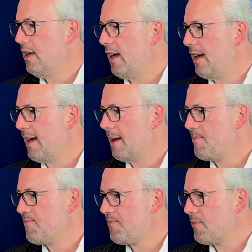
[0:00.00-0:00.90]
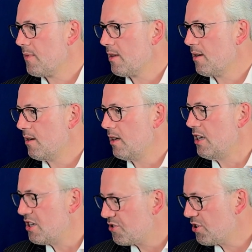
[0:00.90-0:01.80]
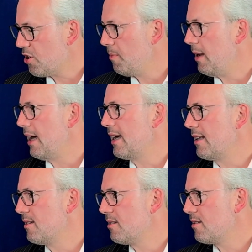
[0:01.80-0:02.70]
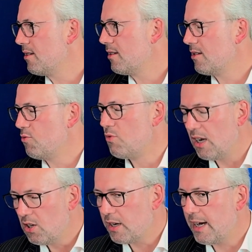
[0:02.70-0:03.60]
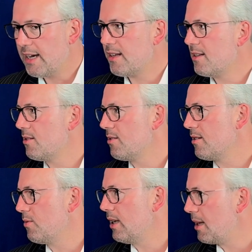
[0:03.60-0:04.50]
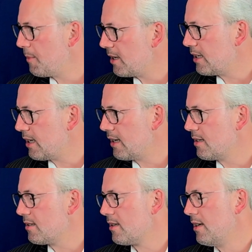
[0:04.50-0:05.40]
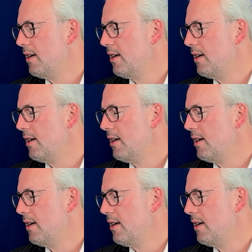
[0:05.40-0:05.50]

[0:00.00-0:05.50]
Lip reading: ESG compliant, well located, well amenitized